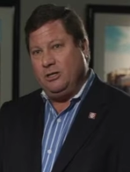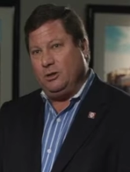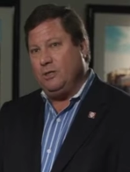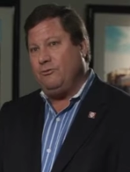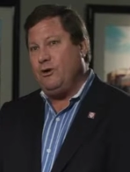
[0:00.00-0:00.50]

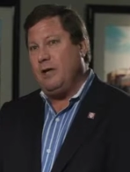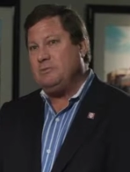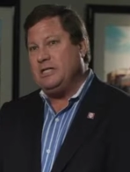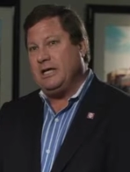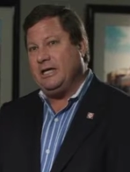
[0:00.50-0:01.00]
look for an
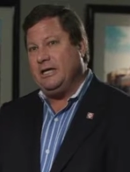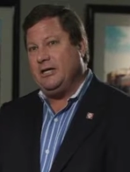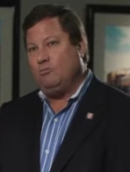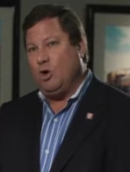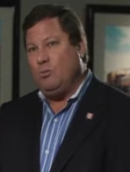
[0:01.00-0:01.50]
uptick in
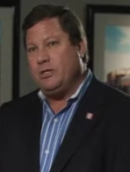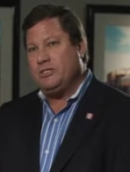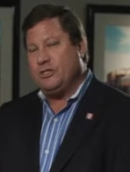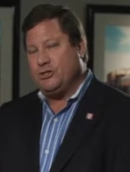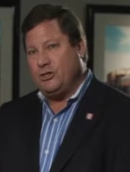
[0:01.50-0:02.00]

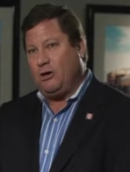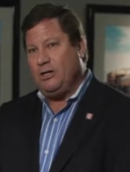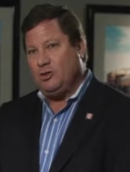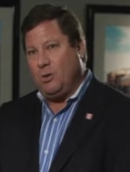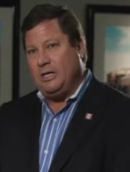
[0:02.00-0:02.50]
enrollments to start
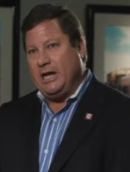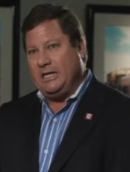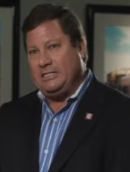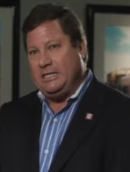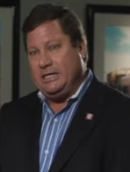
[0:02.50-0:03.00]
in
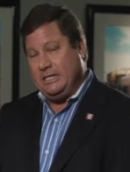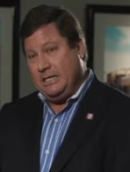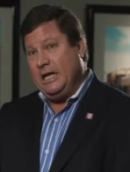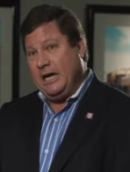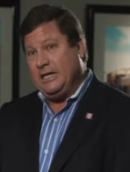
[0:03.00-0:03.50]
2019
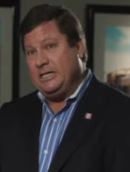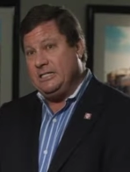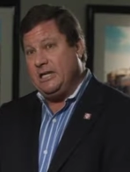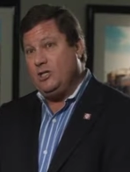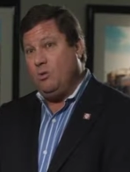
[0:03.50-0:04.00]
and
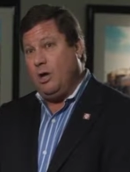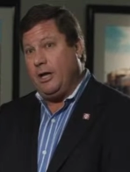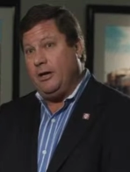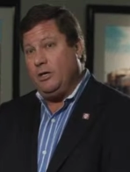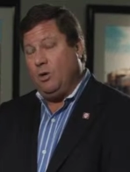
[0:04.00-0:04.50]
continue
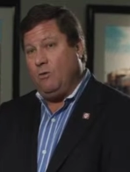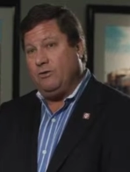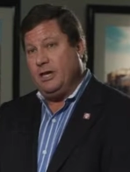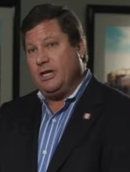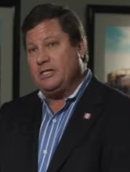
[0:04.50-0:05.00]
on over
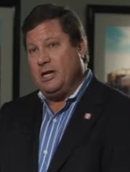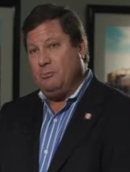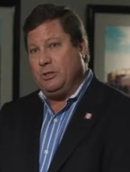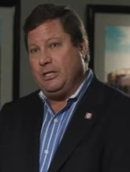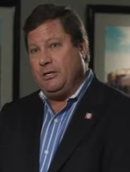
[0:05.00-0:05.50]
the next
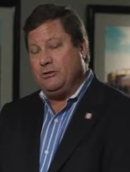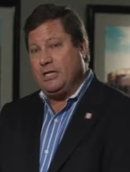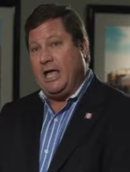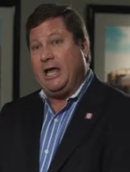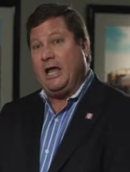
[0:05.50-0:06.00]
couple of
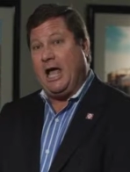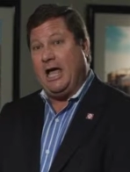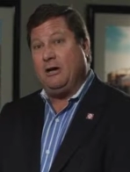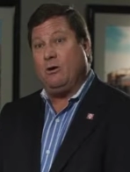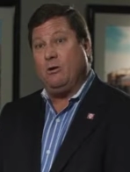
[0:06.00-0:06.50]
years at a
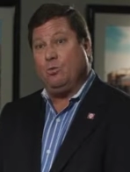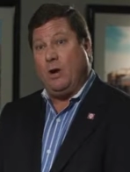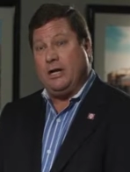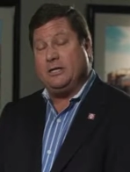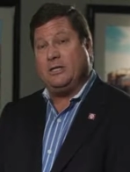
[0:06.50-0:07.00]
higher
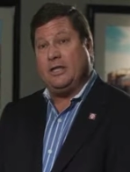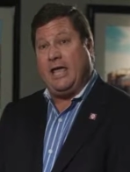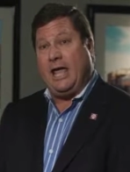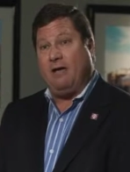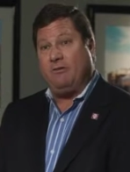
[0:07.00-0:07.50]
rate than they
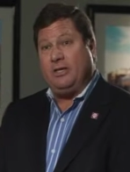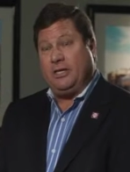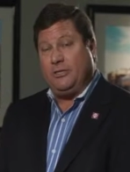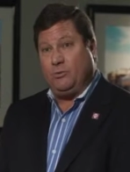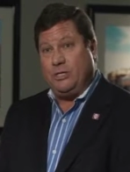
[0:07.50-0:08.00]
have in the